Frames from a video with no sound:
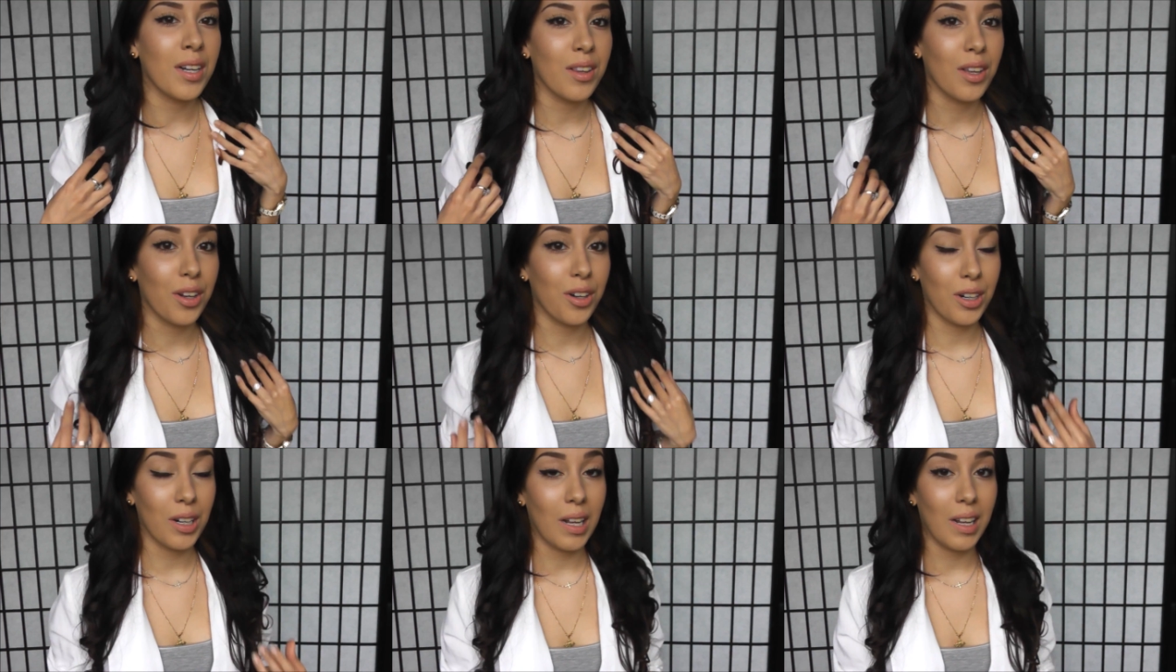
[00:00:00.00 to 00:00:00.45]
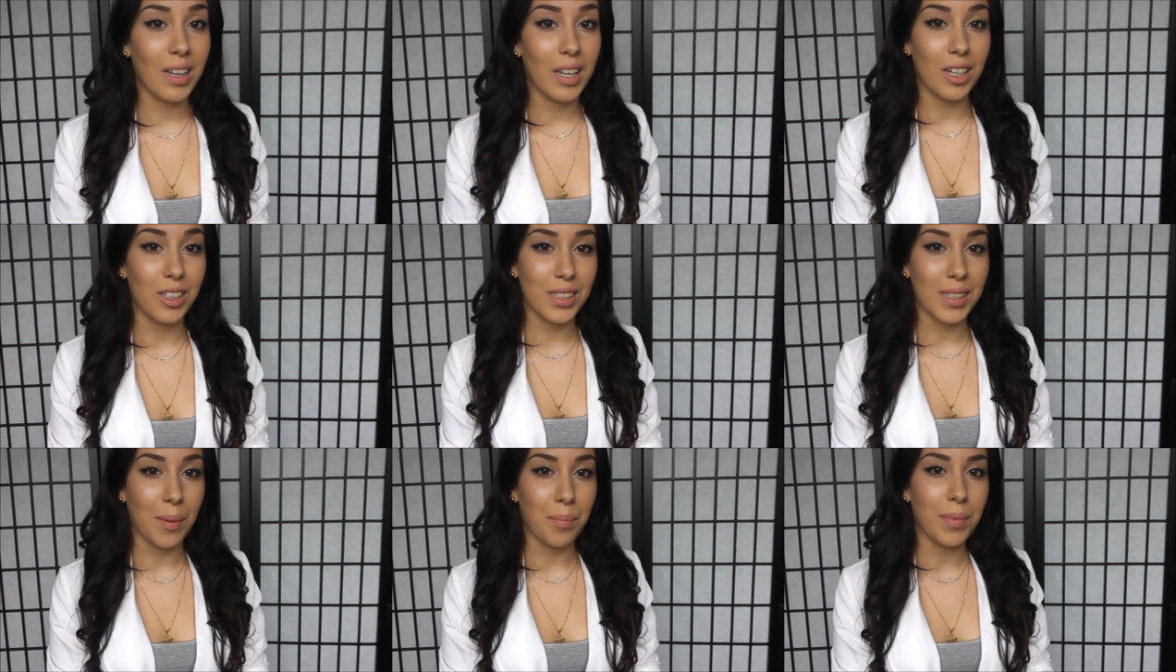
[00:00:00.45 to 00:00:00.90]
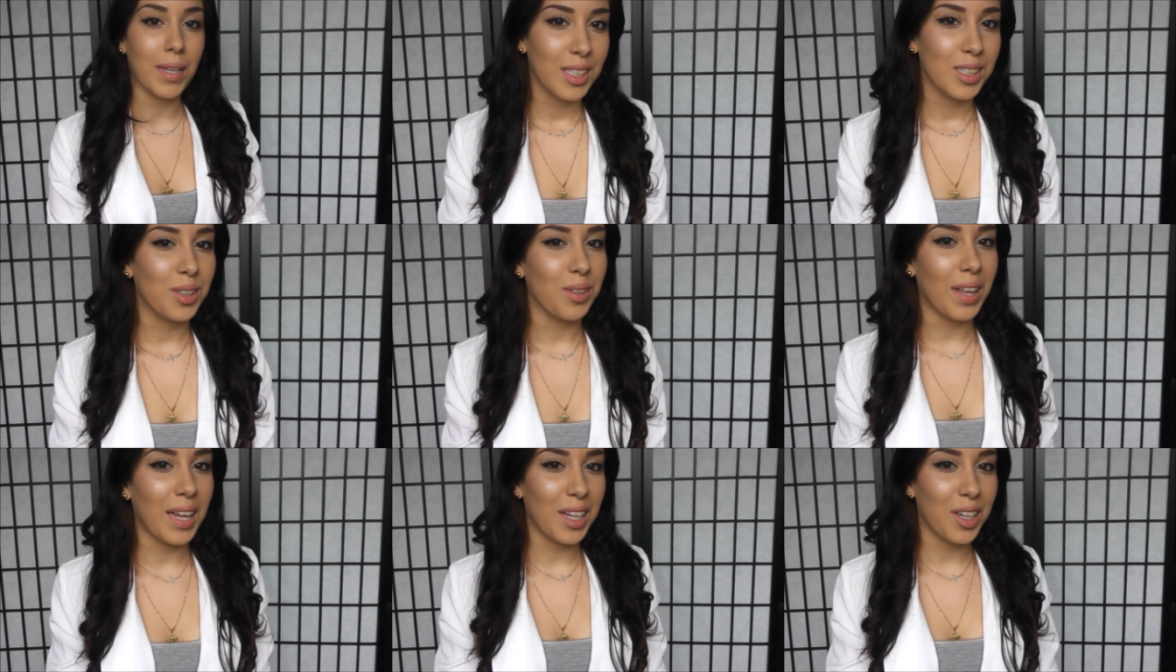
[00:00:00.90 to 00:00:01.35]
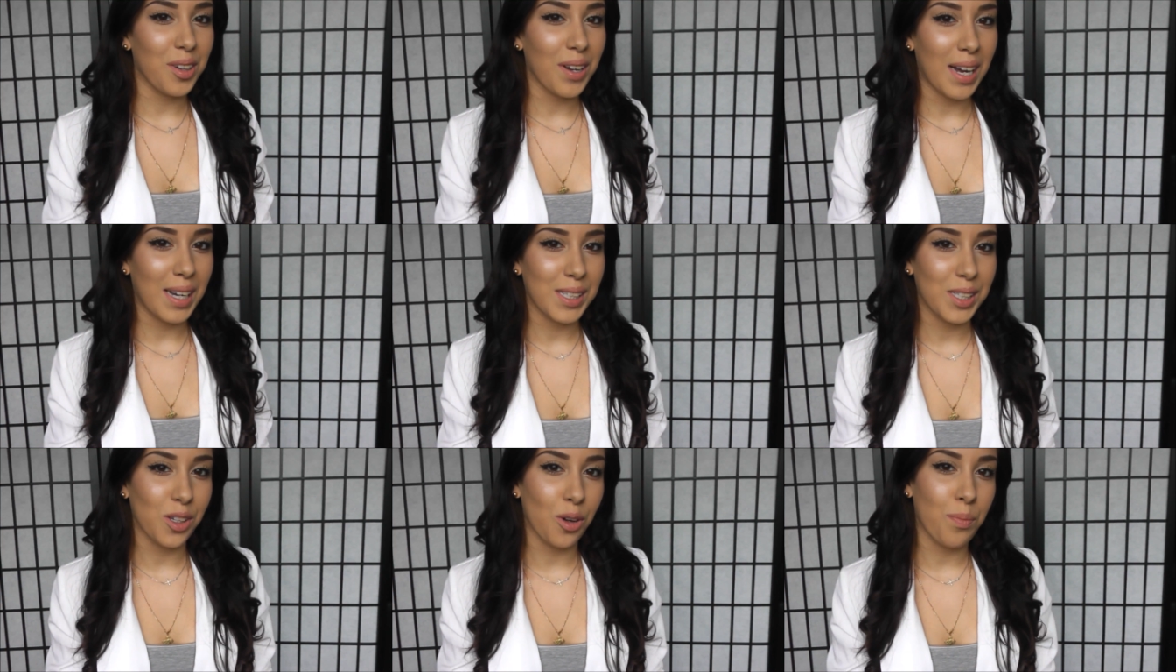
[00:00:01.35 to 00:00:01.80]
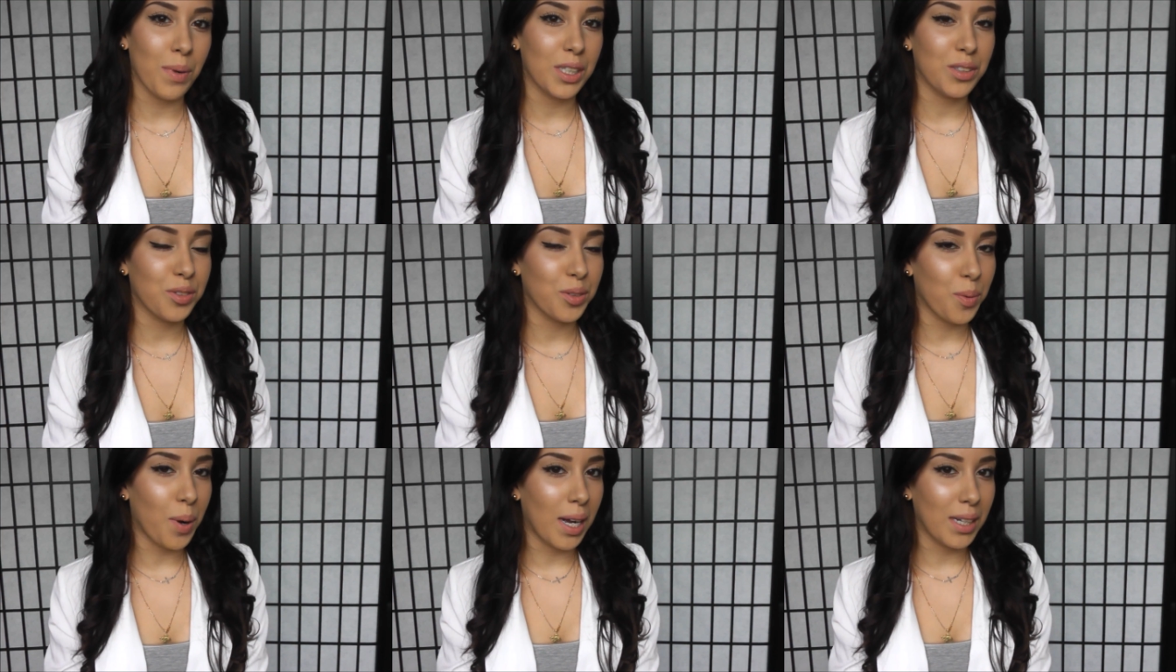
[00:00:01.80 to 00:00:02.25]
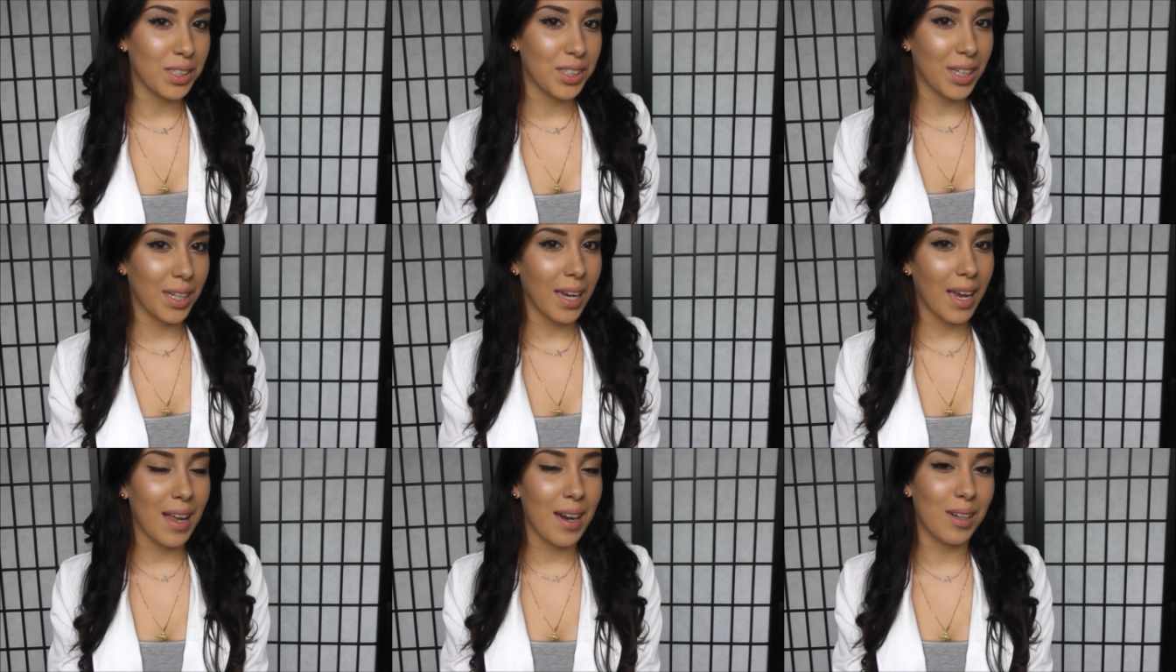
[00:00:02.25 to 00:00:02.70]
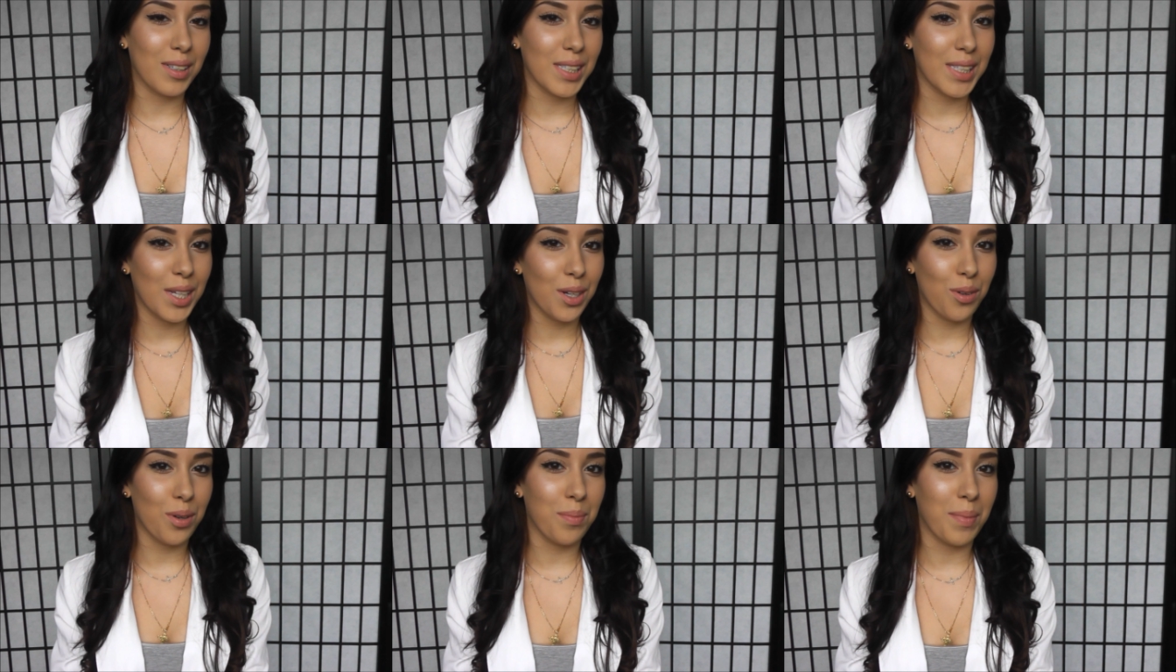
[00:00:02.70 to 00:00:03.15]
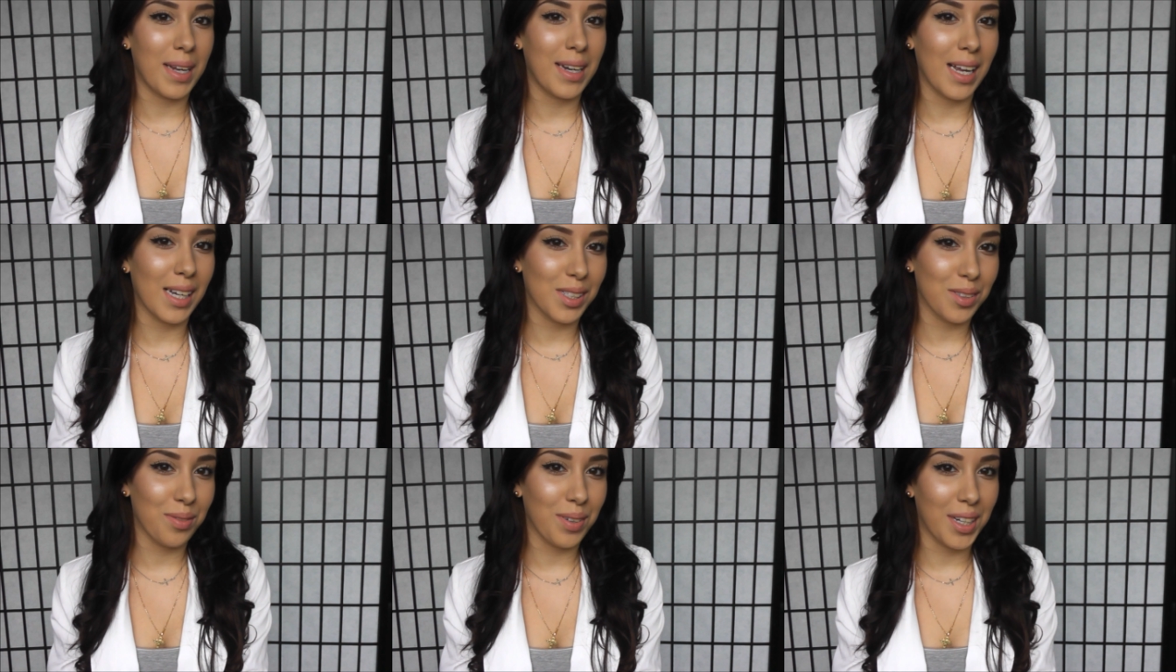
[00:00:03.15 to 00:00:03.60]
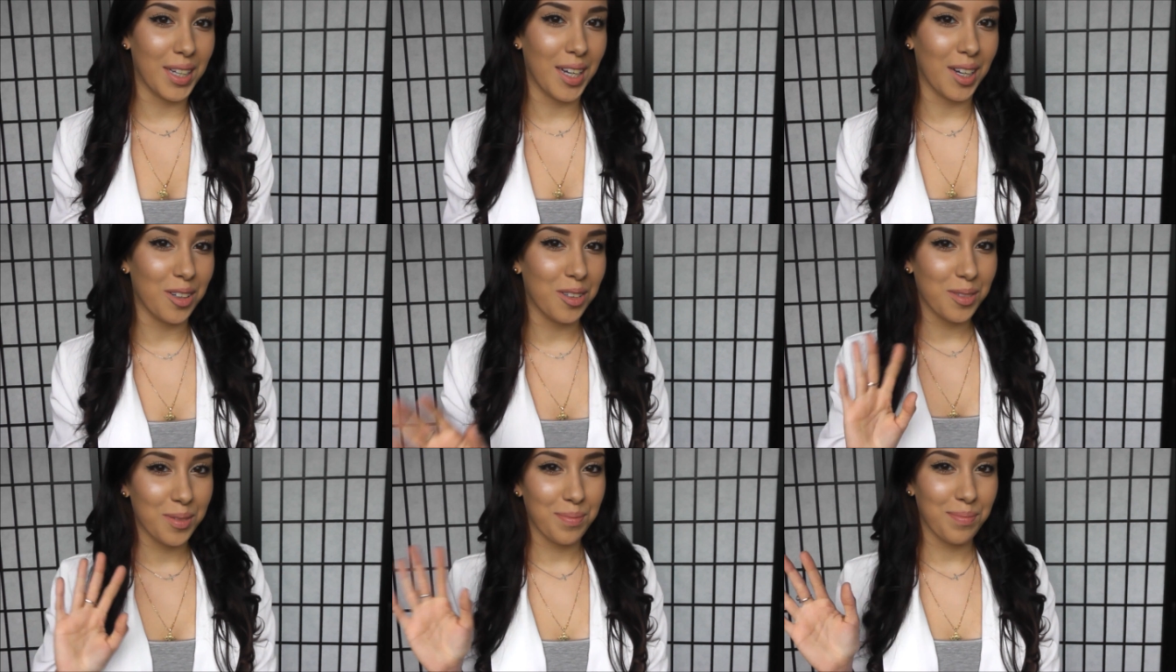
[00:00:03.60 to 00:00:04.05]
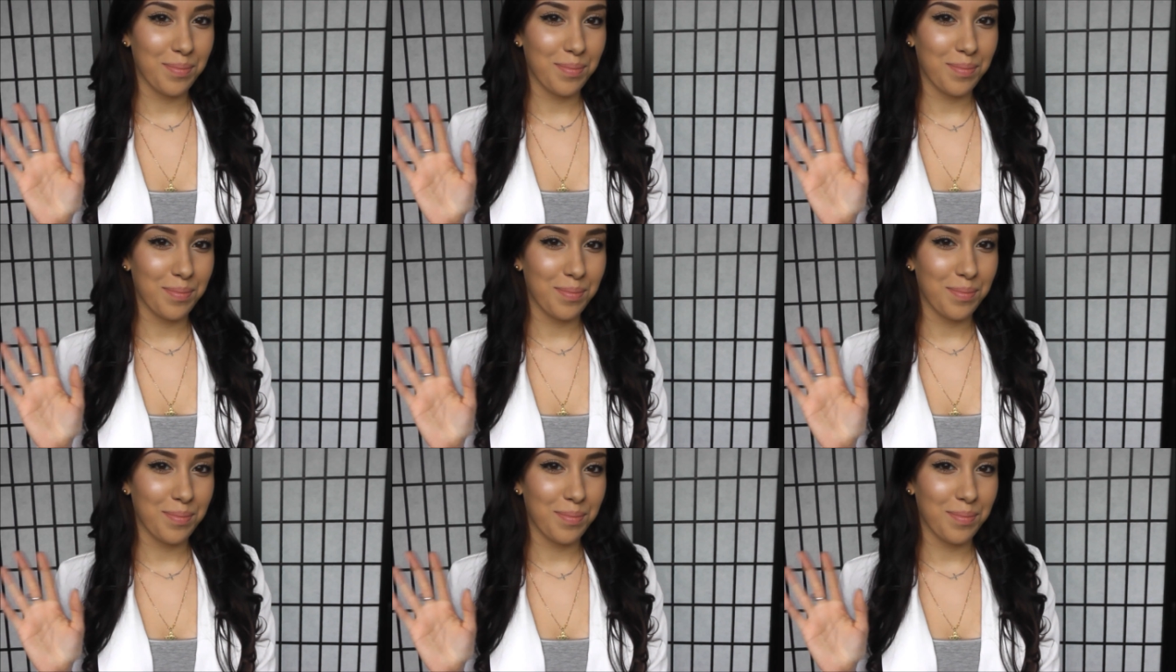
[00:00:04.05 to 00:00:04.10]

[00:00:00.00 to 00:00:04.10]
and learned a little something. So thank you guys so much for watching, and I'll see you in my next video.